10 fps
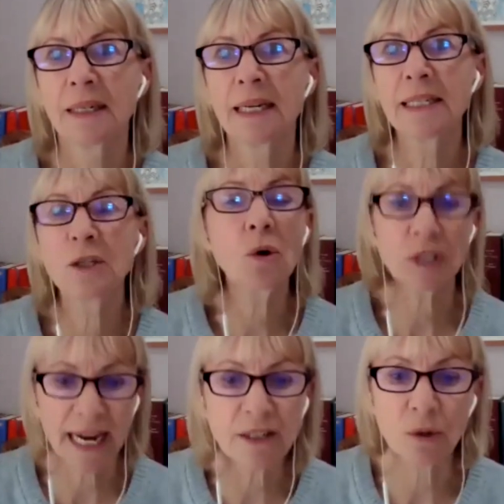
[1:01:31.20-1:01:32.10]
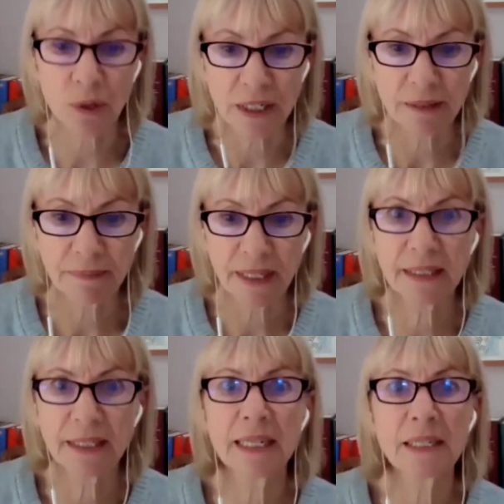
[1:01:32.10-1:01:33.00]
is not adequate
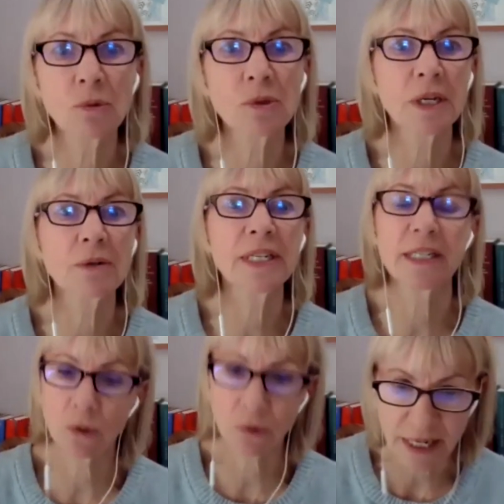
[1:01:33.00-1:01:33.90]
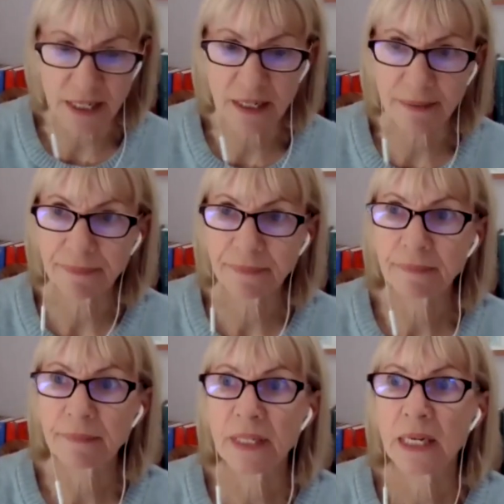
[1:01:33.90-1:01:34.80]
and it is also dishonest
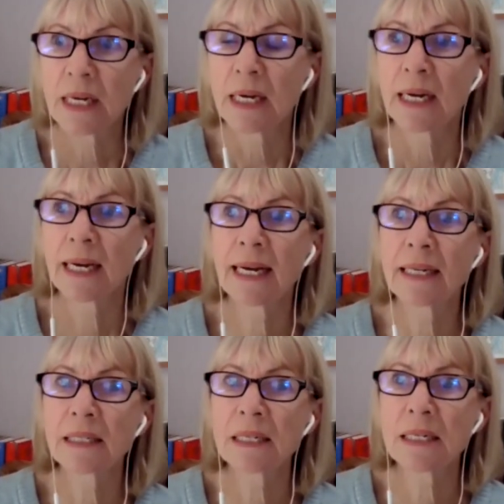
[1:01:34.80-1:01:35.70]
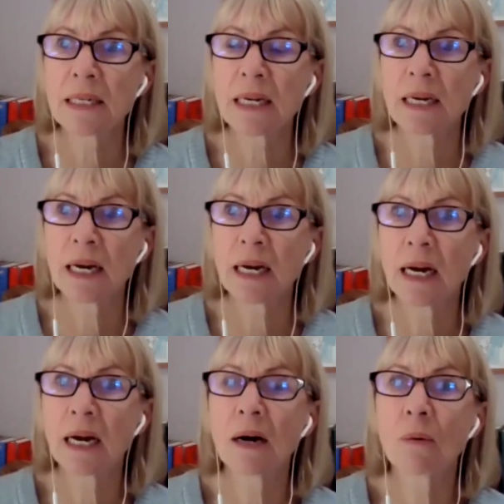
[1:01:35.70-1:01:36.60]
and
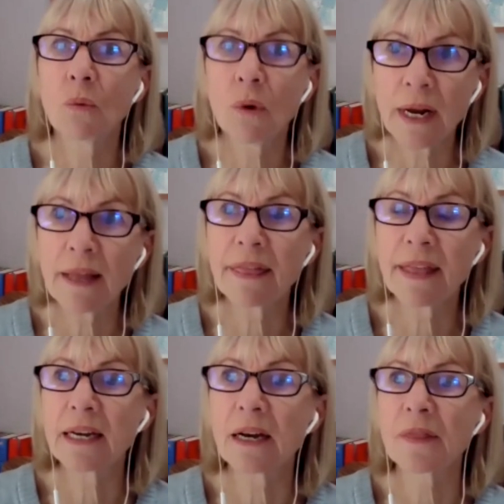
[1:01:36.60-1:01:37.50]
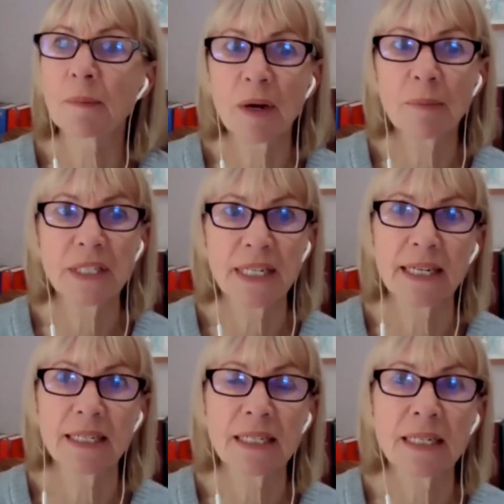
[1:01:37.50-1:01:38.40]
what i think at the moment
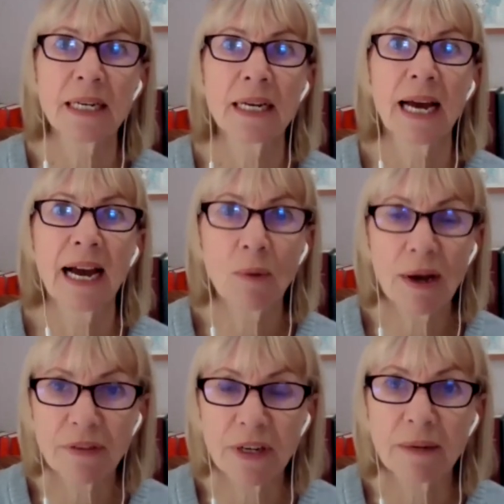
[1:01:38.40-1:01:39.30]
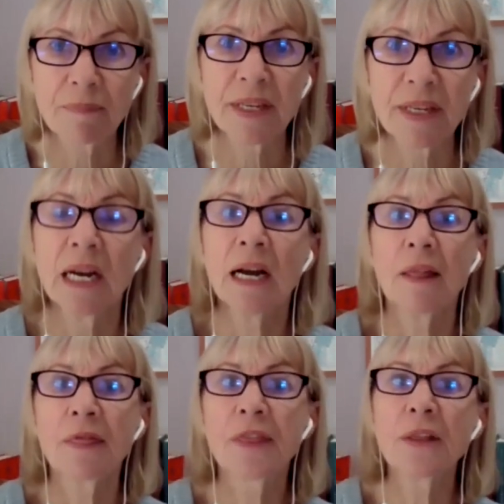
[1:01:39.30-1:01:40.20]
is however
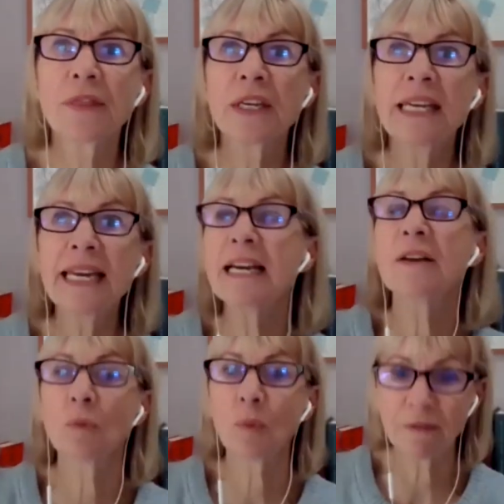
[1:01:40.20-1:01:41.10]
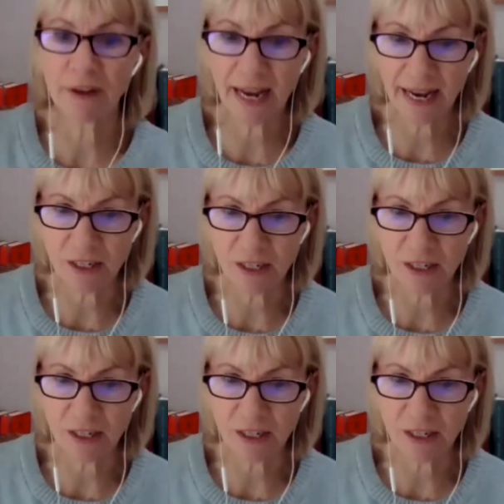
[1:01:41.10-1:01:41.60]
that the year that we've had